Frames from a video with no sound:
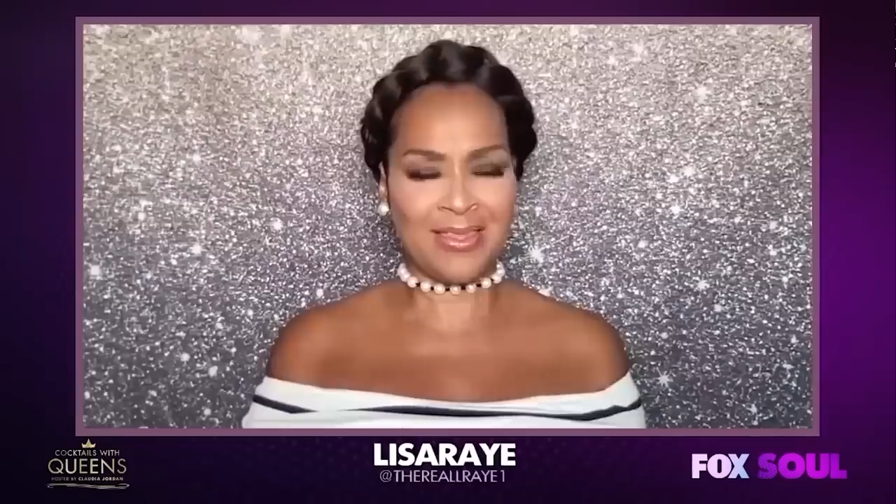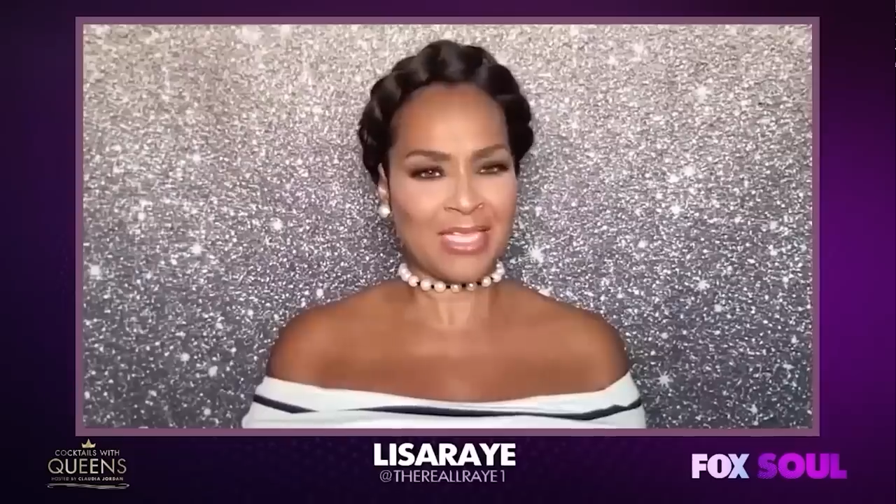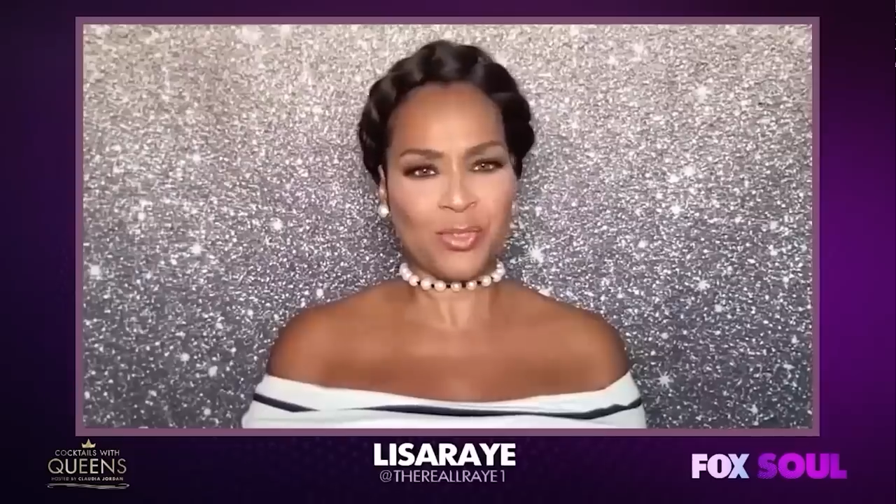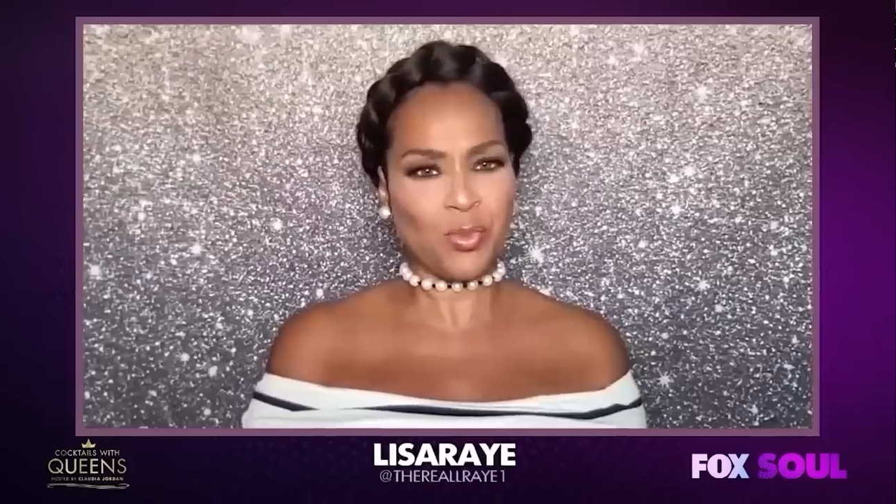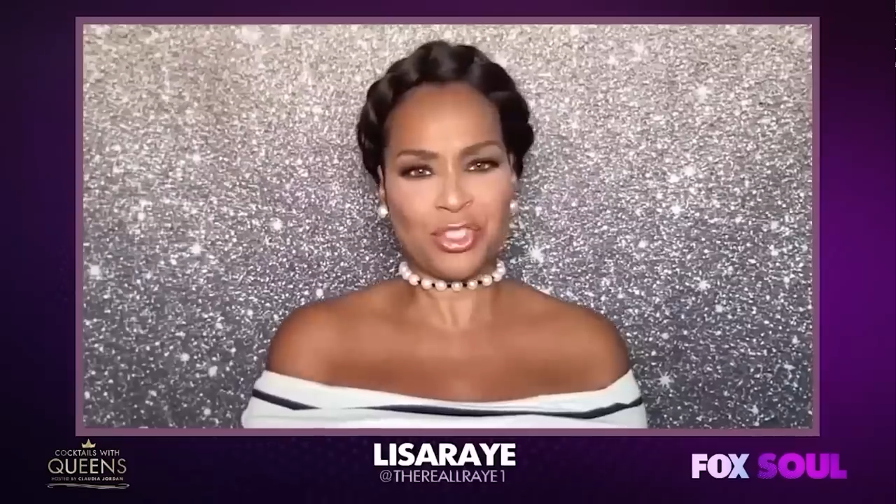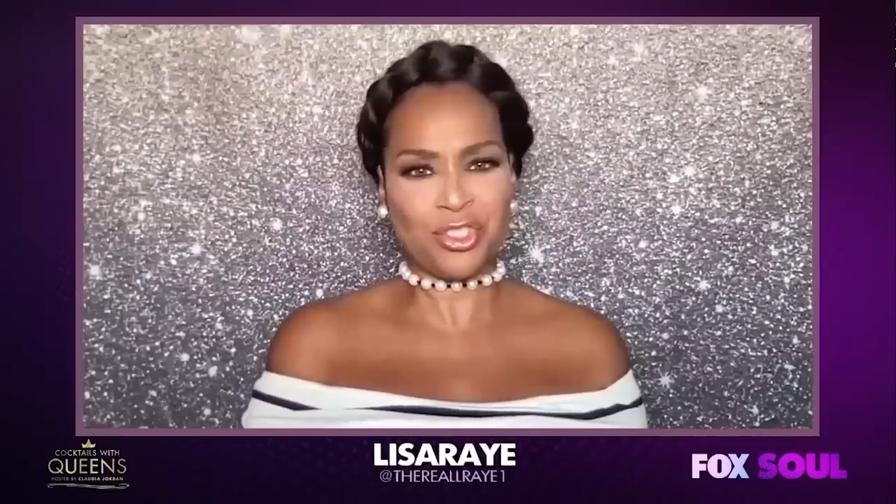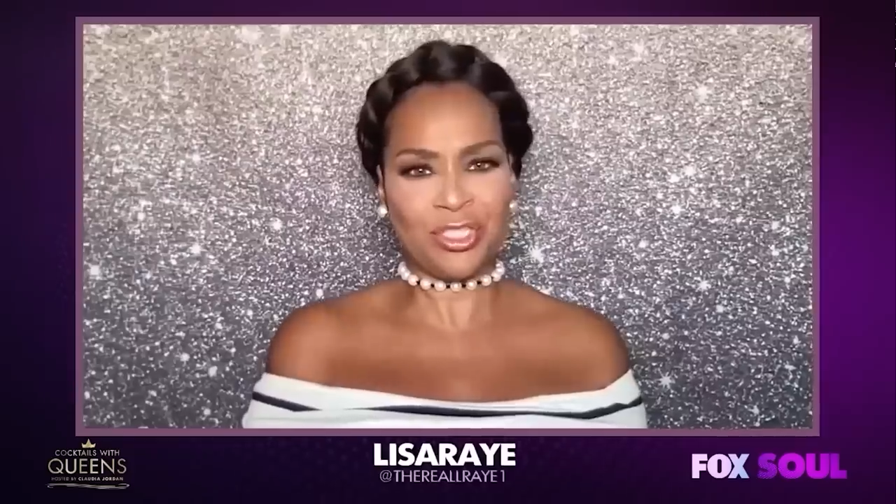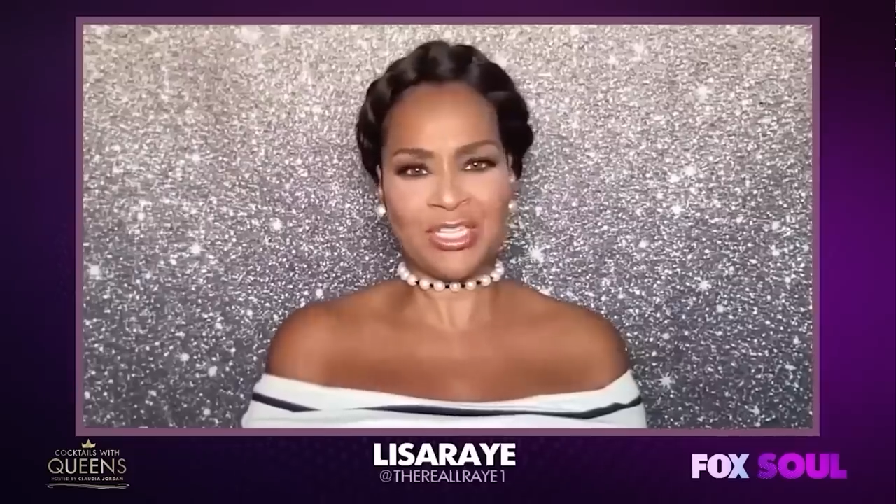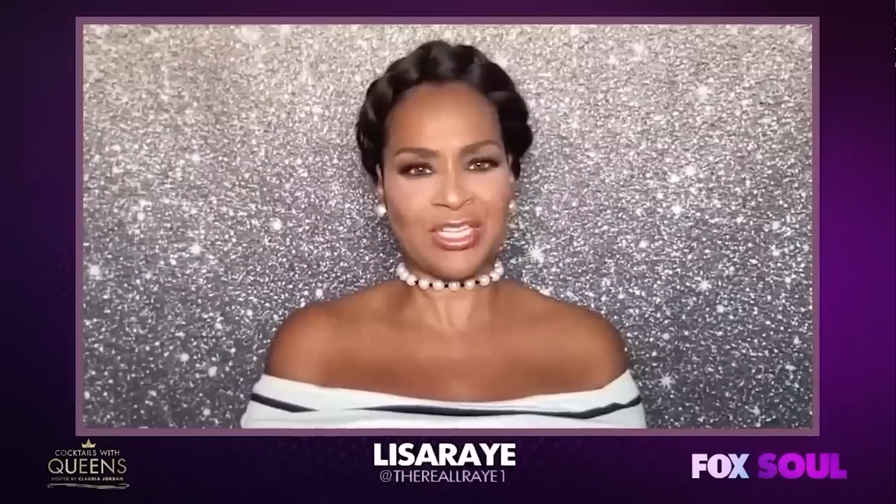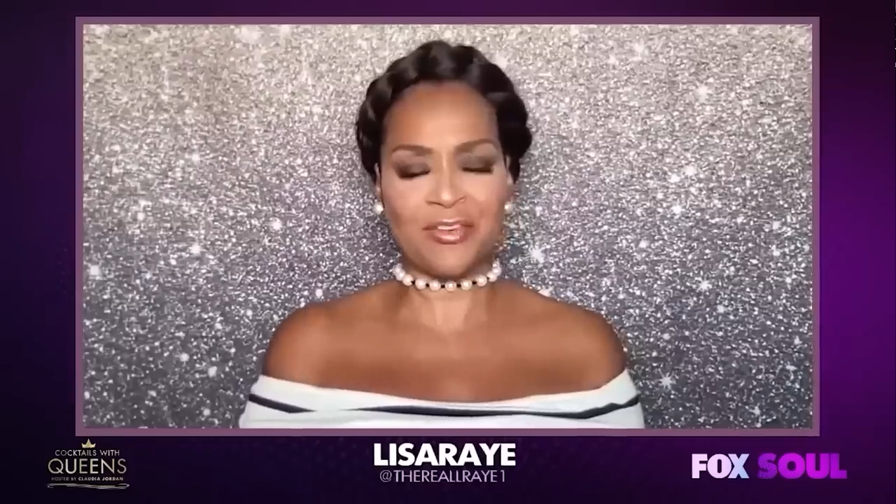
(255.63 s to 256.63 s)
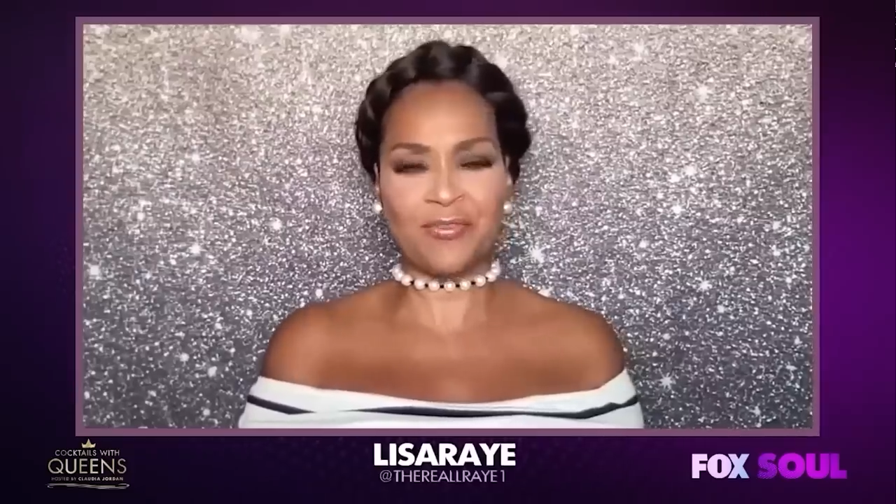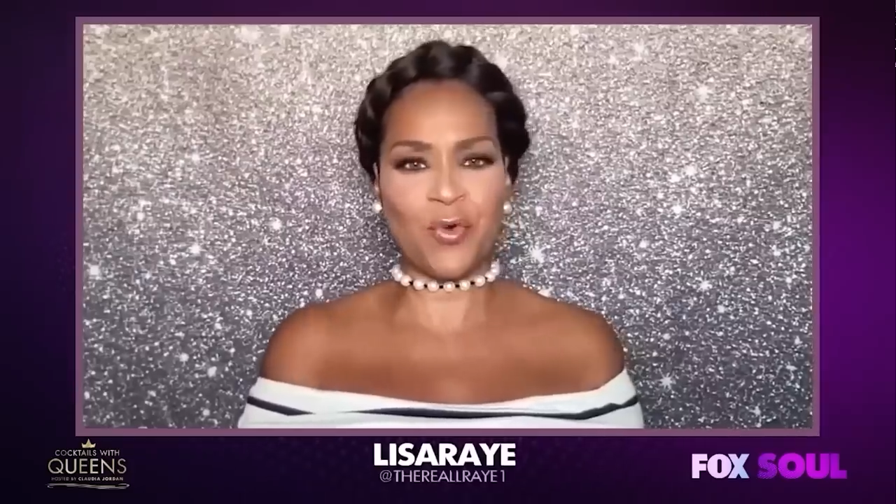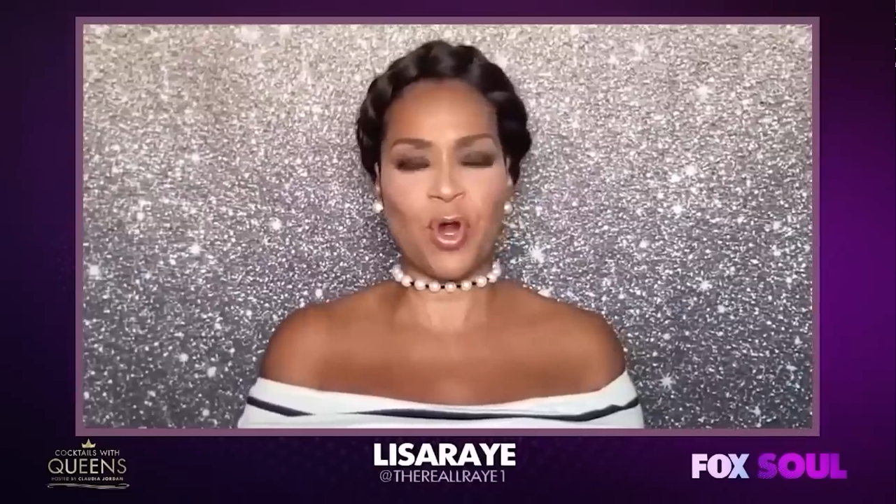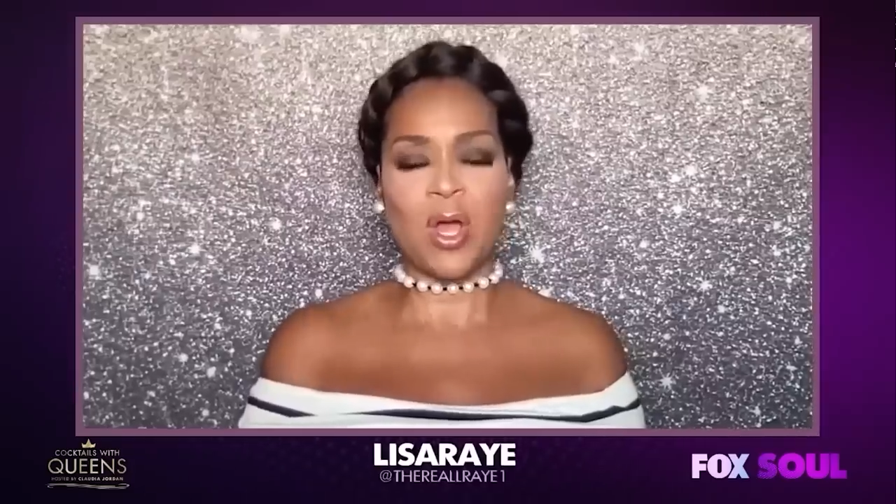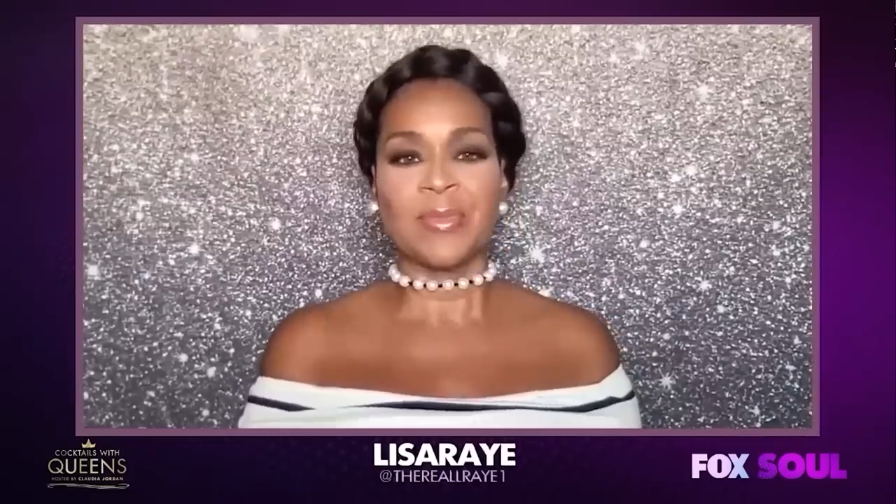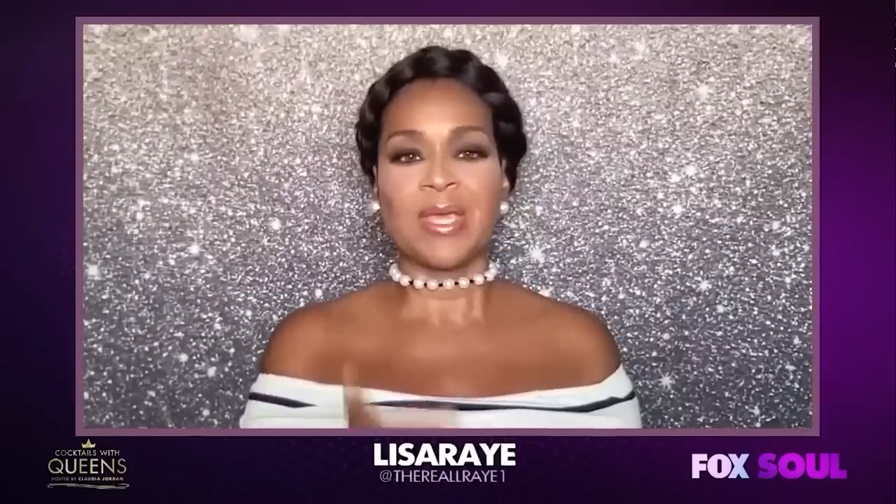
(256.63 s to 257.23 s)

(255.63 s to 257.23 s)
that's what you're looking for.